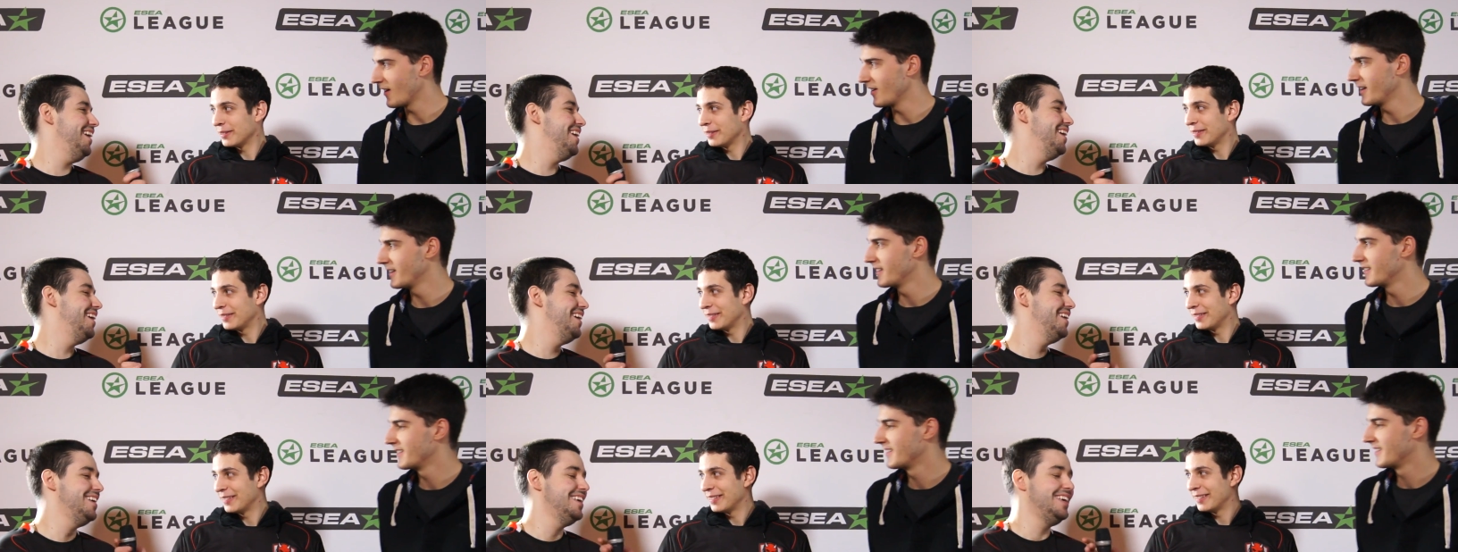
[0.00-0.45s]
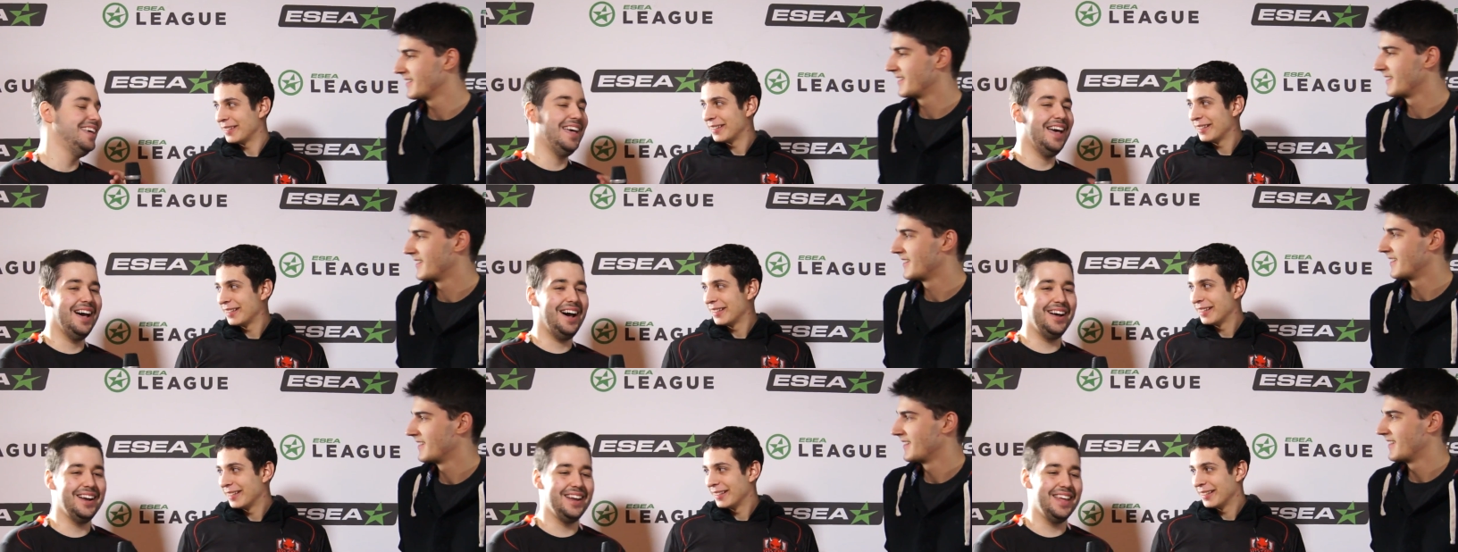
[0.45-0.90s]
Speaker 1: hot headed. I
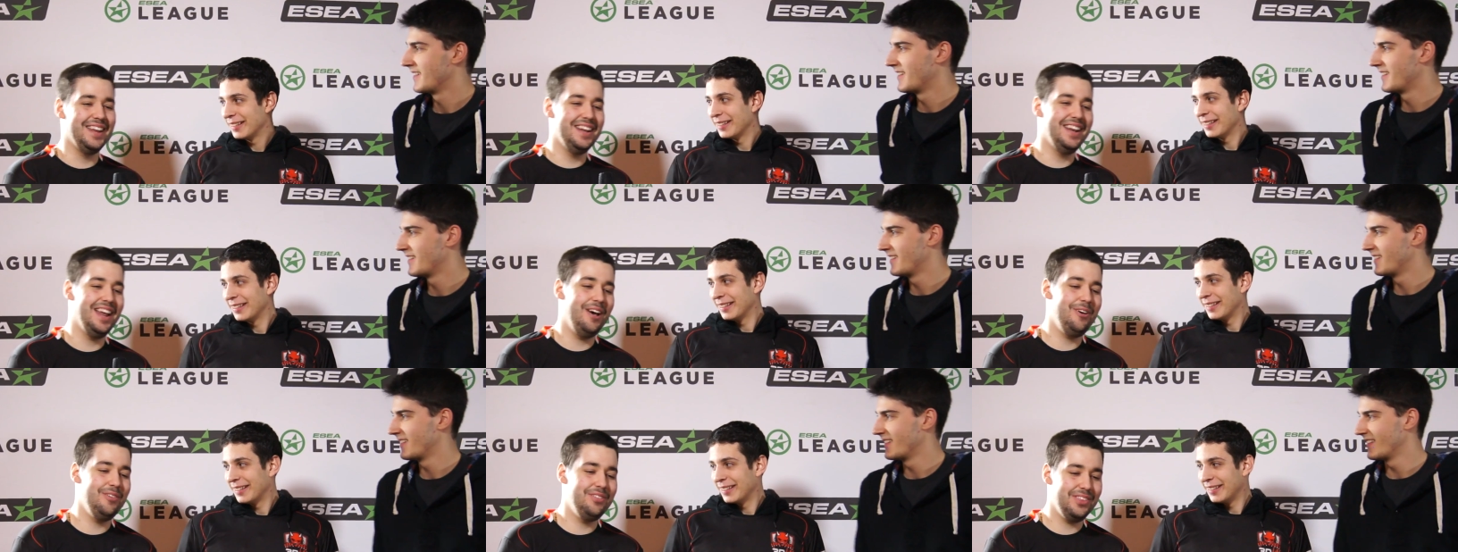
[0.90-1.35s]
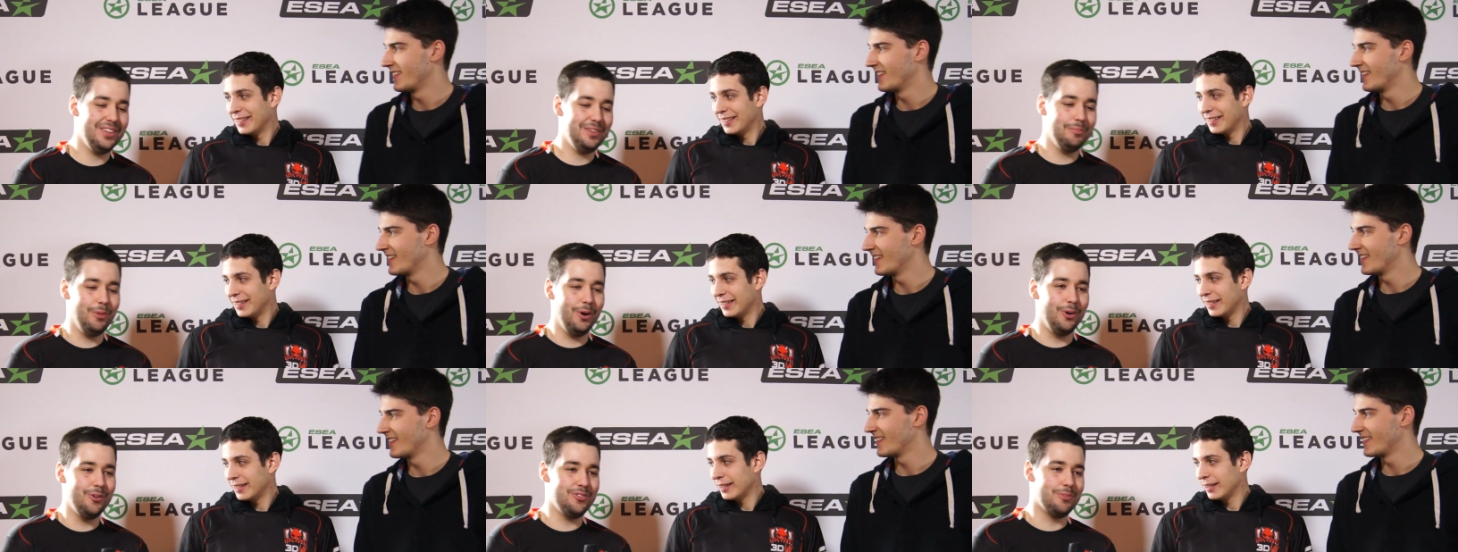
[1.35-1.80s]
would think mOE is more
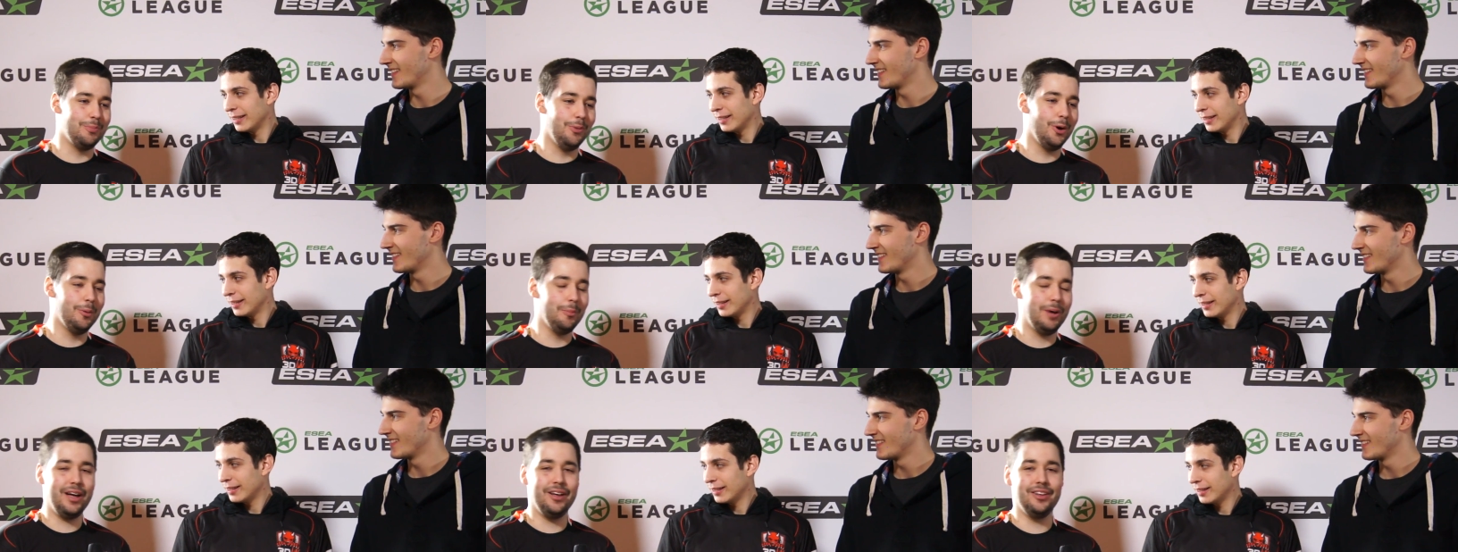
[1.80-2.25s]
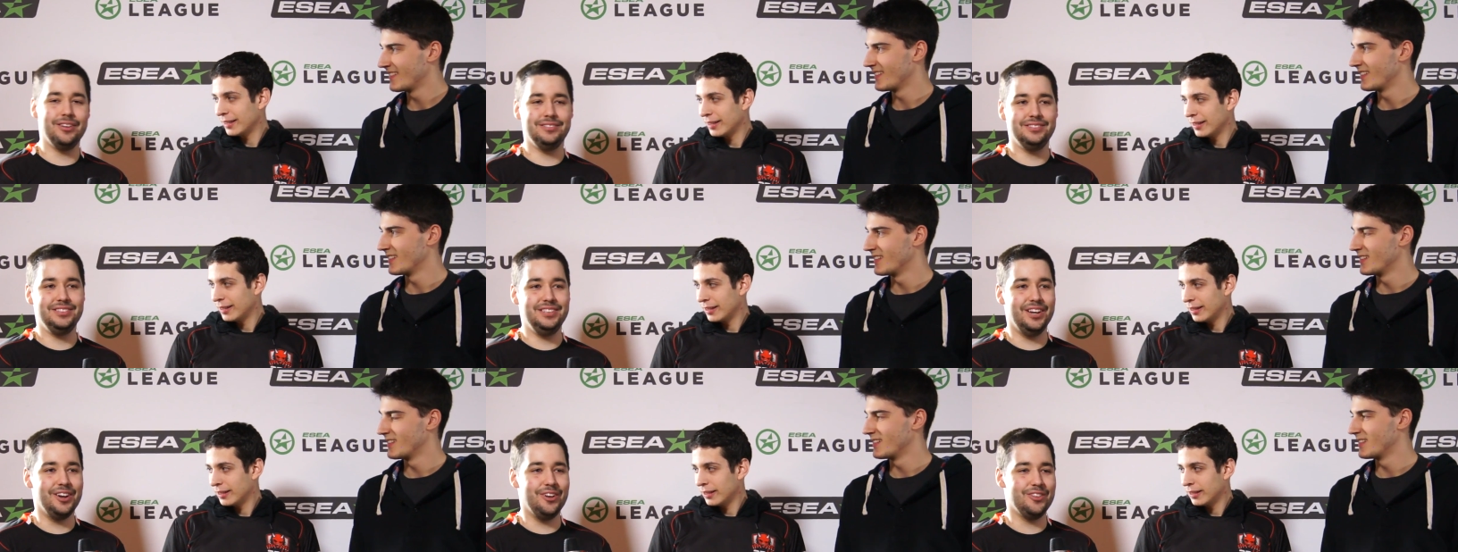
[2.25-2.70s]
about, you know, it's more
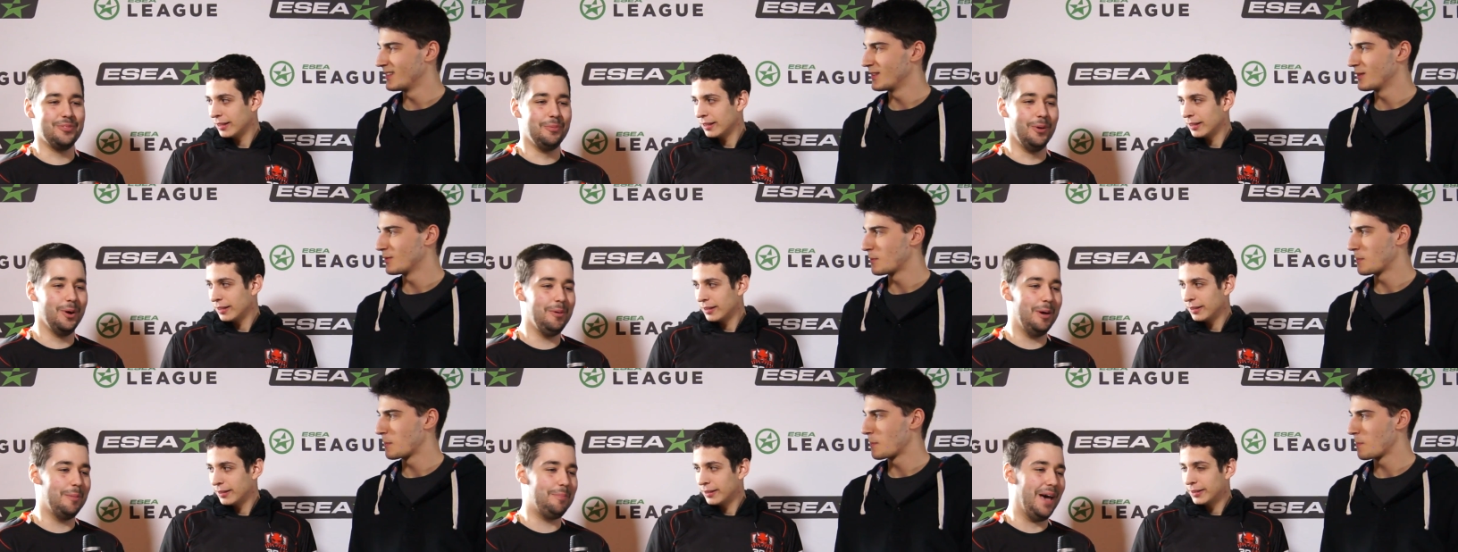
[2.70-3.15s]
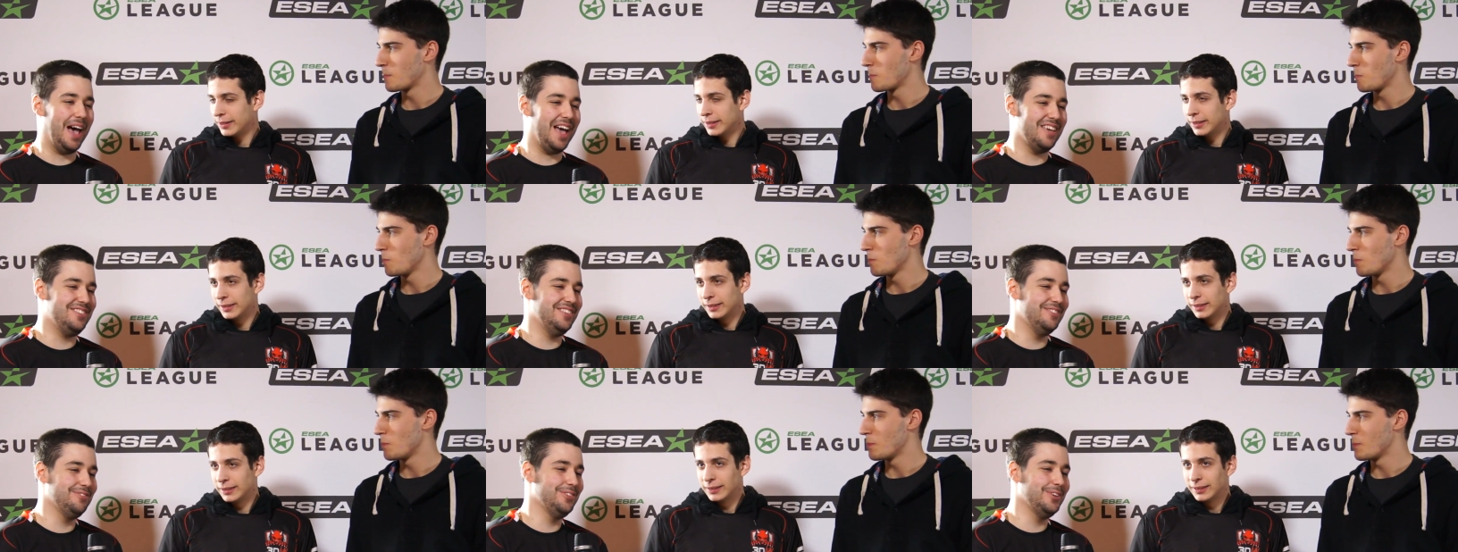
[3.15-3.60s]
about passion for him,
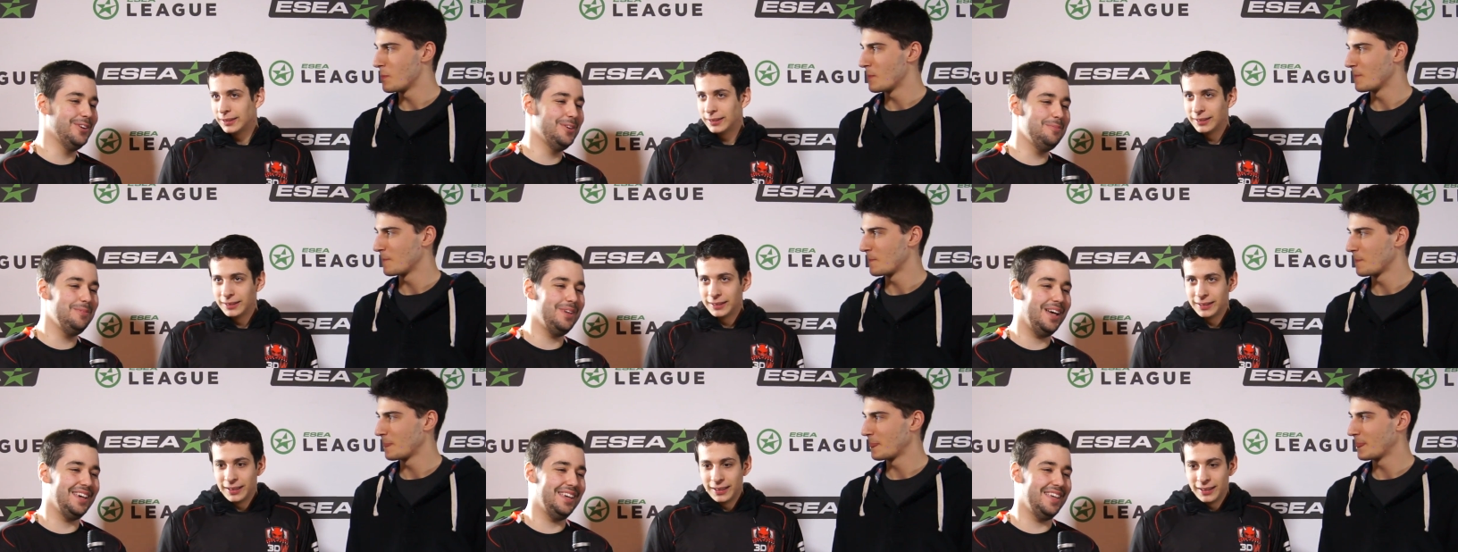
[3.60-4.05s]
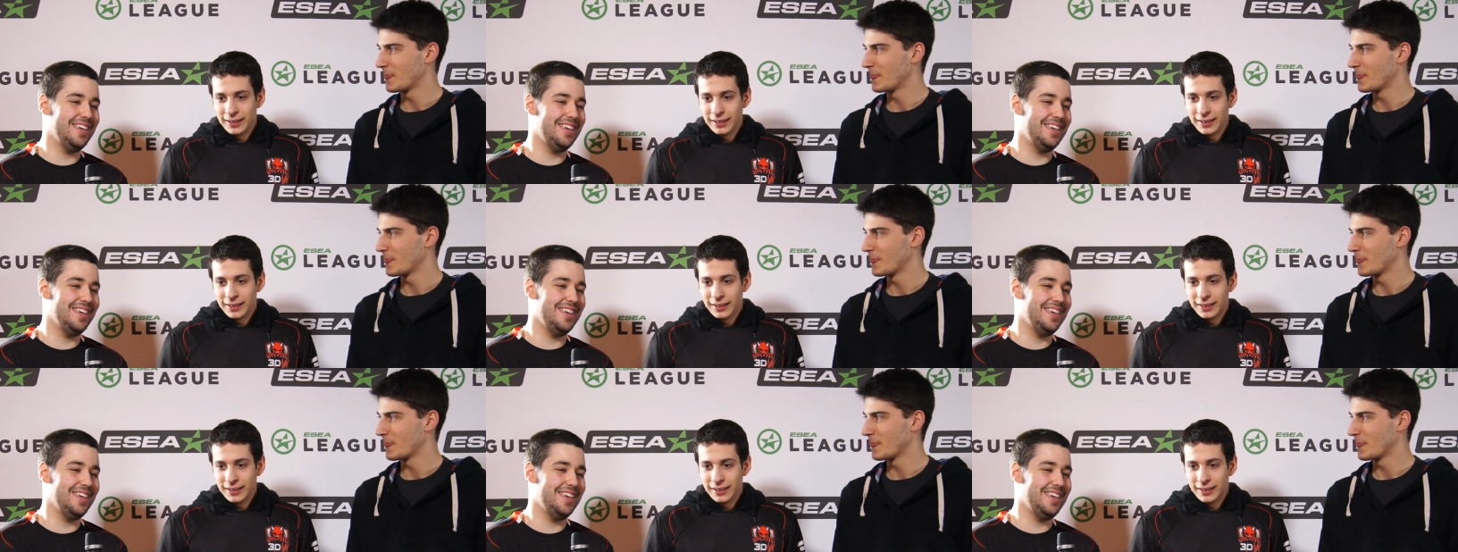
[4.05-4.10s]
I guess, but.